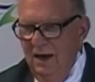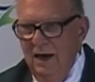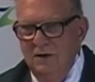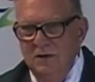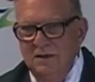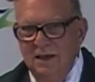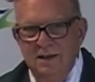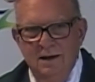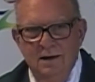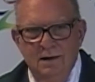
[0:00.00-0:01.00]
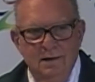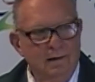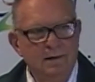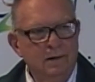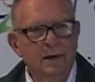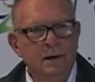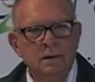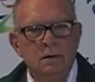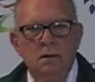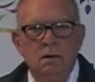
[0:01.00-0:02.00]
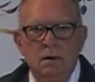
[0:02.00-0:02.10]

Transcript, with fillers: He just said, you're healed